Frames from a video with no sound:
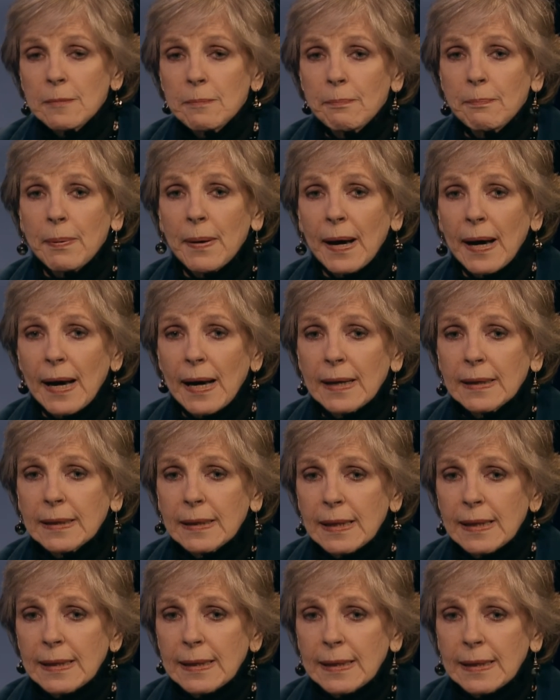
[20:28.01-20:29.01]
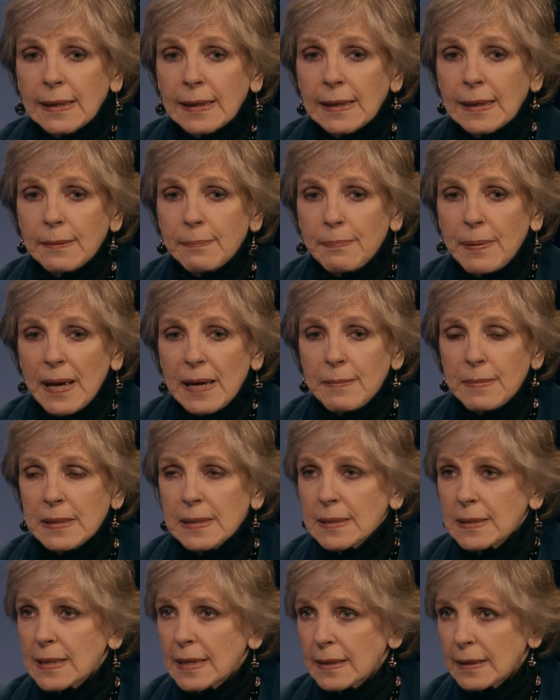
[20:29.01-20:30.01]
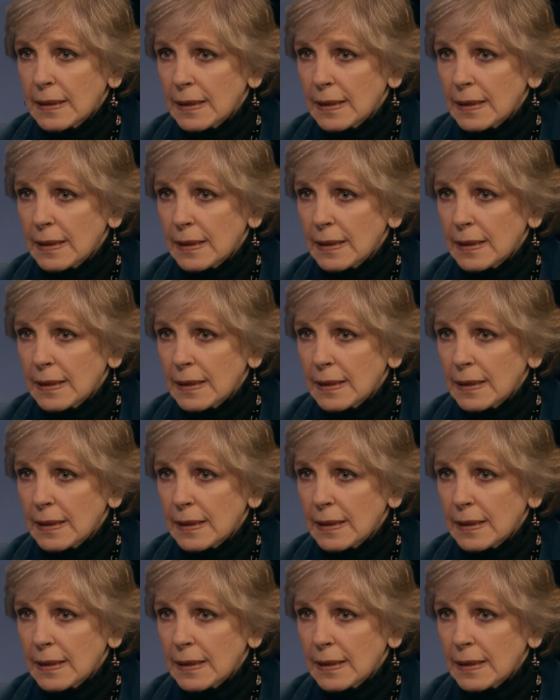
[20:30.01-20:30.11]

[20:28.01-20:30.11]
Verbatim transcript: but the payment is